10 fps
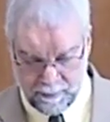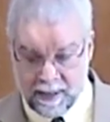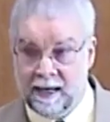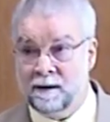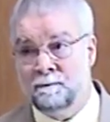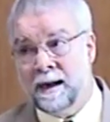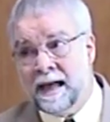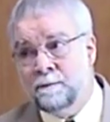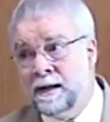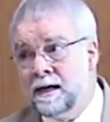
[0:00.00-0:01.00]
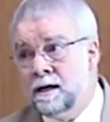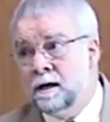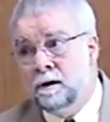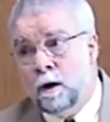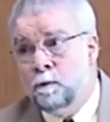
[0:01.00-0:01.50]
It may be
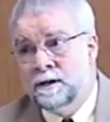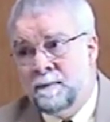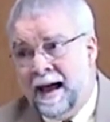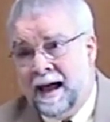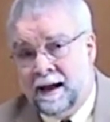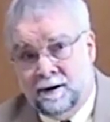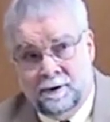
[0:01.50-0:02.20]
low demand,